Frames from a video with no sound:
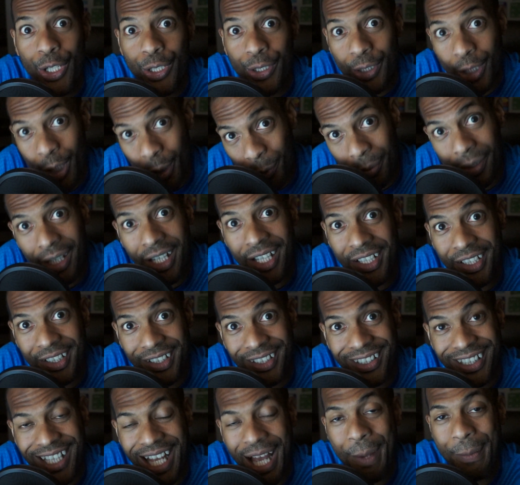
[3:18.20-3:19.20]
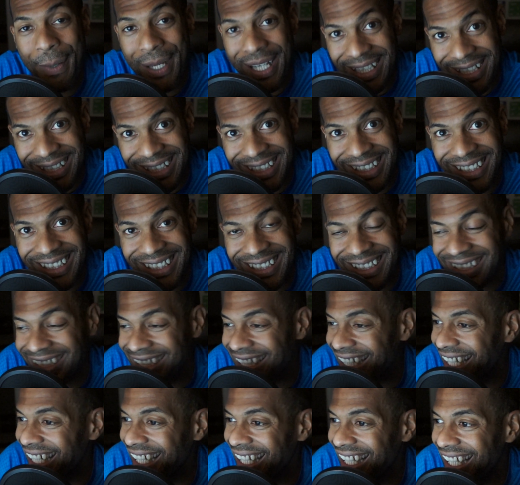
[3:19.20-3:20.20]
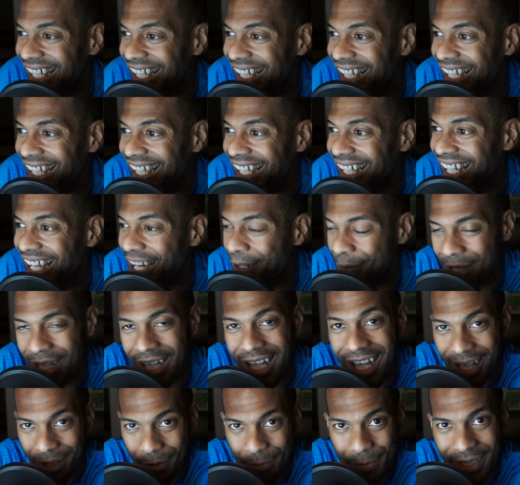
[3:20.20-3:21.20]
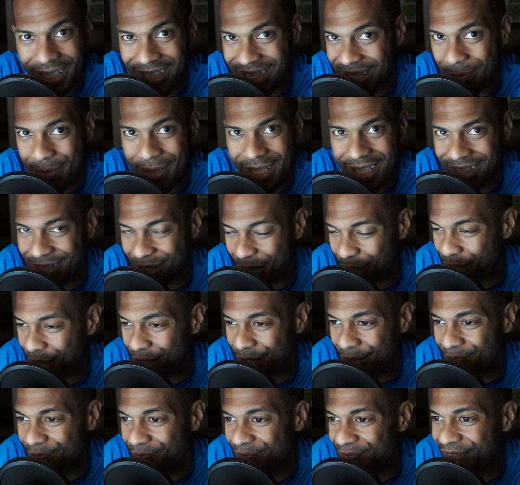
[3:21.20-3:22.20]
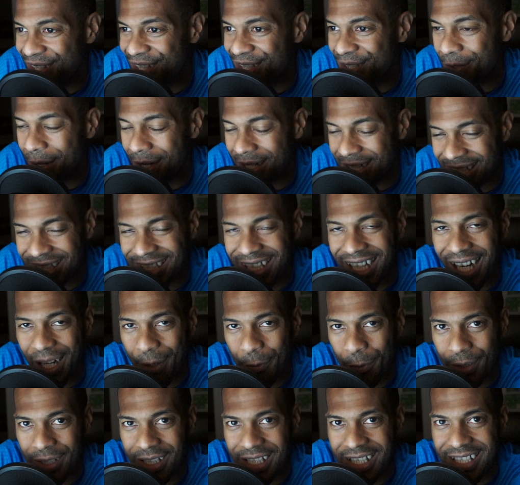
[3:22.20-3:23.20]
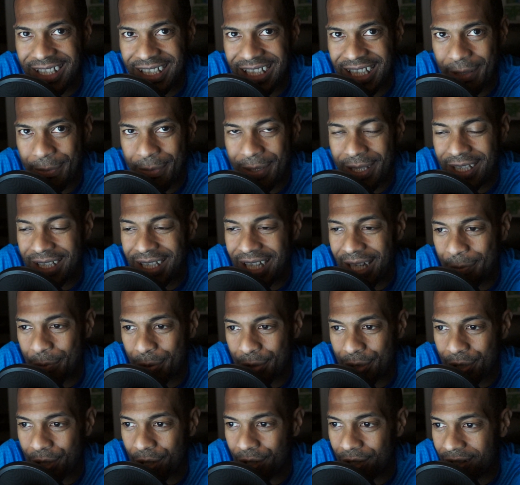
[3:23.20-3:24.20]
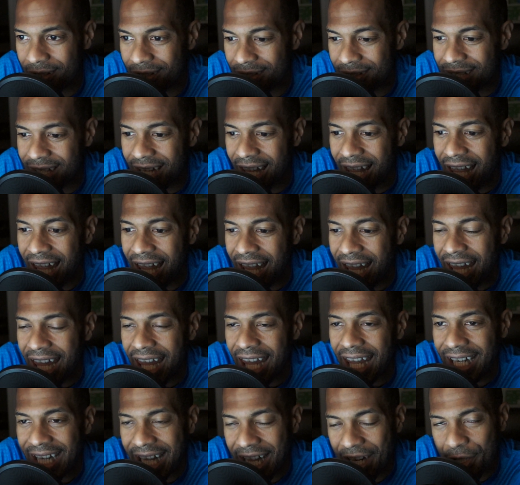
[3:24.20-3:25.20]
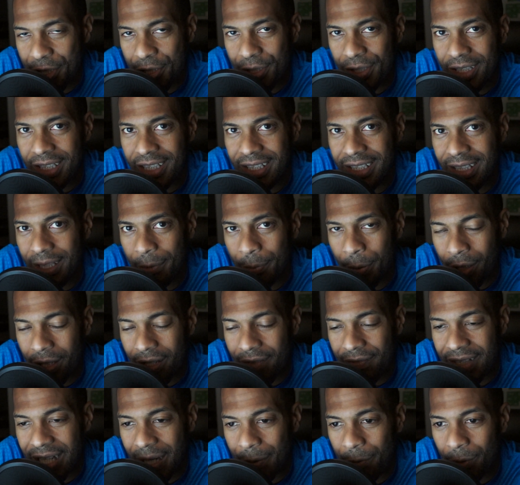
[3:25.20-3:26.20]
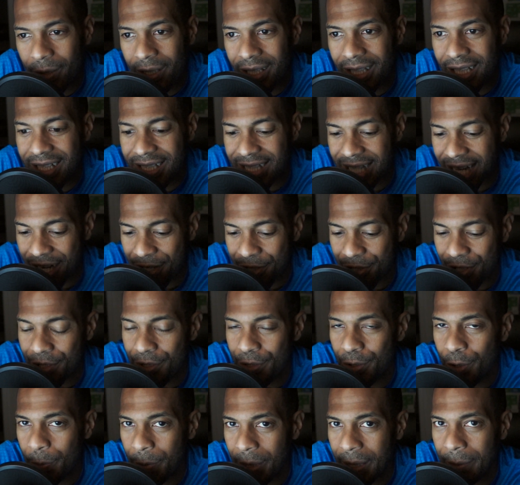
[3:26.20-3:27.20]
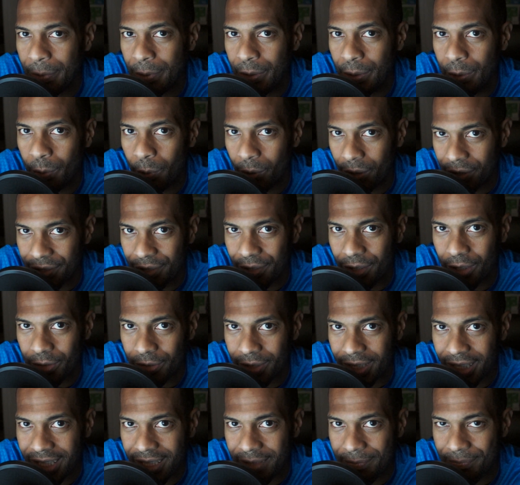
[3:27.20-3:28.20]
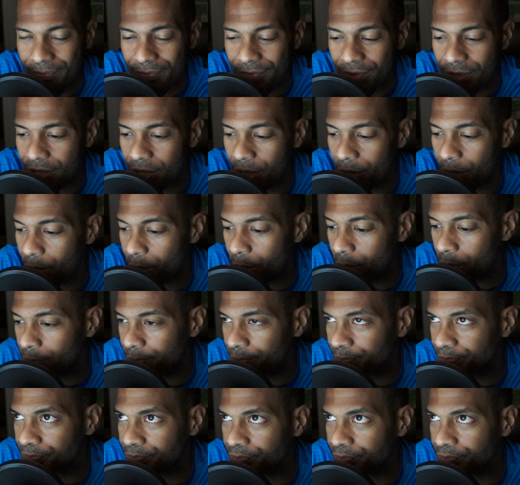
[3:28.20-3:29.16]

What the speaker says: no brainer. I'm 18. I'll be an EMT, sure. So I did that. I worked as an EMT at Busch Gardens. And actually, the part of networking is I actually knew people who worked there already. So